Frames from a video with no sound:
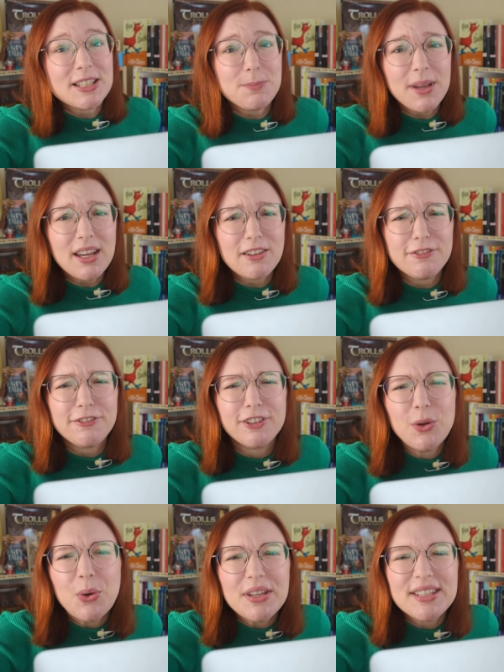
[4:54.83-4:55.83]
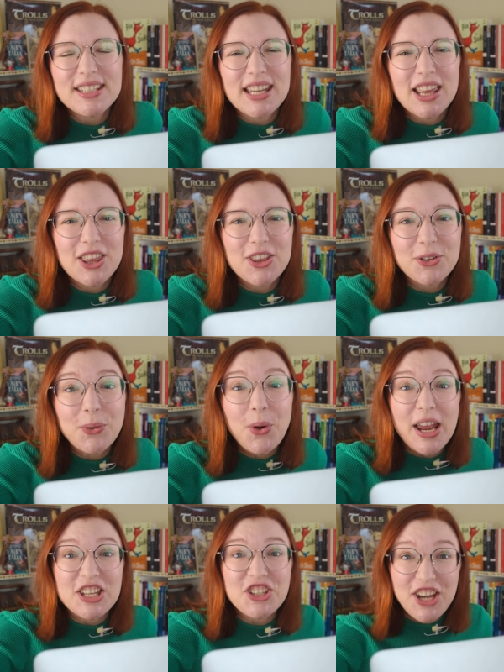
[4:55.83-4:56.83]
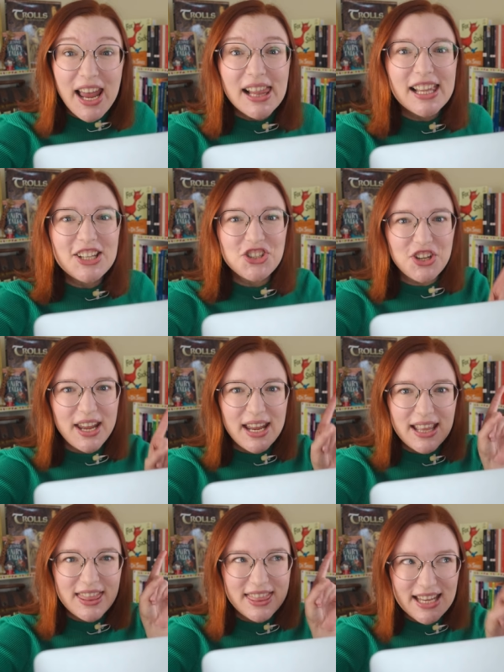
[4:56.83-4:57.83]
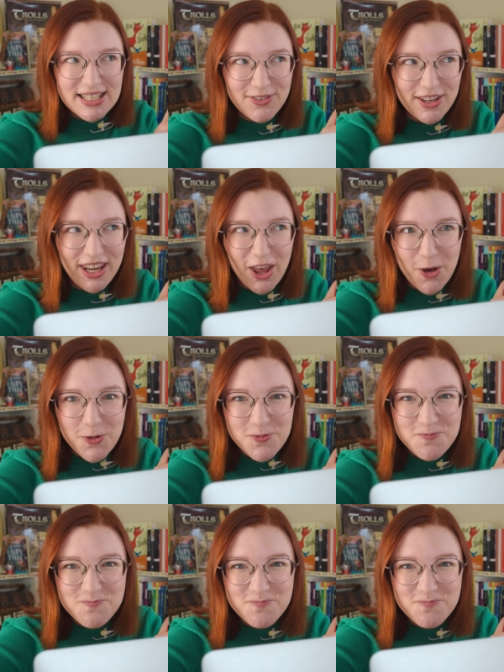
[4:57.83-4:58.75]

speaking fluency through a challenge in this video.